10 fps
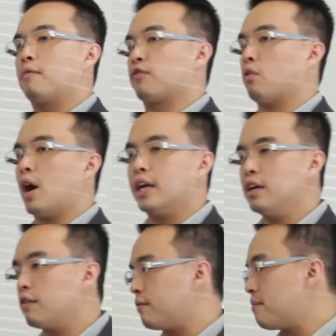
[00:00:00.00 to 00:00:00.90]
a
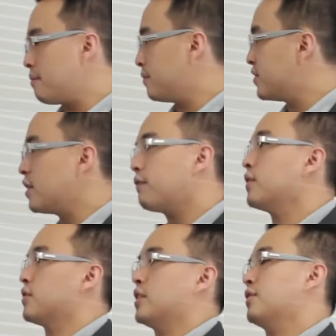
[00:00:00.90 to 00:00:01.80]
variety of
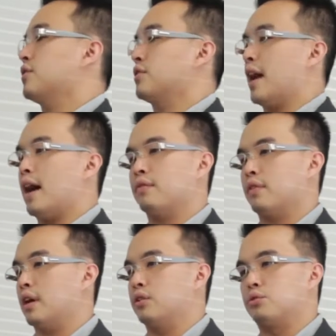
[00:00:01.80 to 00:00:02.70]
different sensors
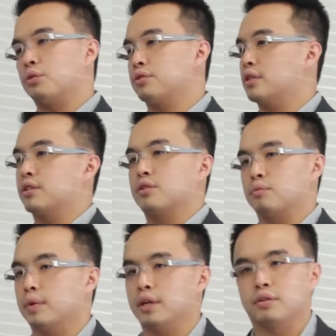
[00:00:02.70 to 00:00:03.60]
out there, door
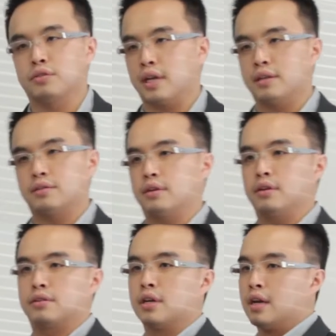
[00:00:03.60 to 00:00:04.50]
sensors, window
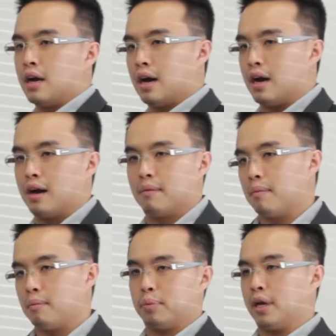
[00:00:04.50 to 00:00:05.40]
sensors,
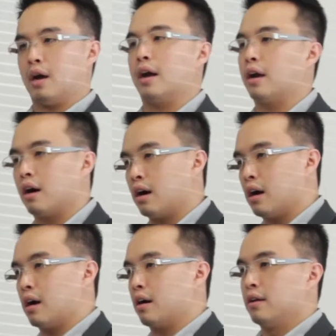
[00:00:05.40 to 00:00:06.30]

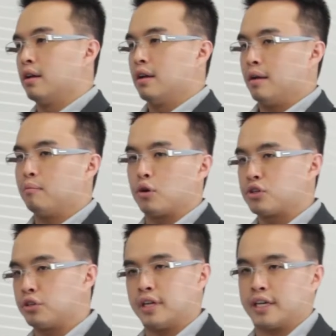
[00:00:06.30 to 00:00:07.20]
PIR,
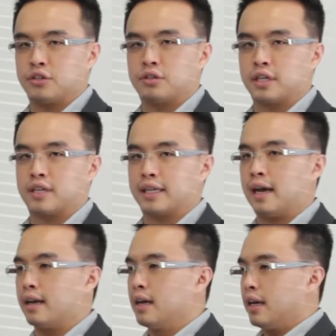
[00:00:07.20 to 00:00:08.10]
motion detections, things like
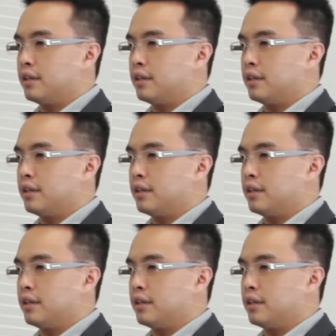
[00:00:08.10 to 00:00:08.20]
that.